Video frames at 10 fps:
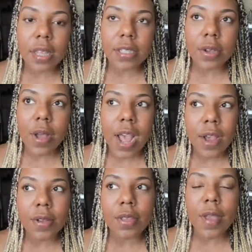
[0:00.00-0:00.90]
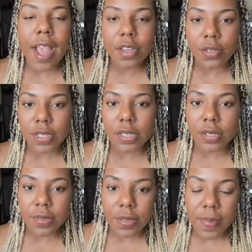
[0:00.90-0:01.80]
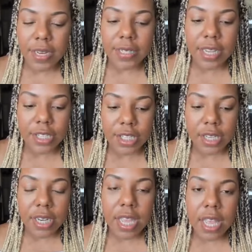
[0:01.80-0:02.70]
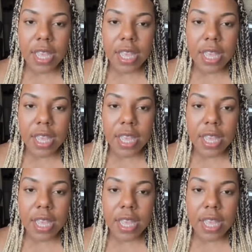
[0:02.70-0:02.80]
so, how you actually do the meditation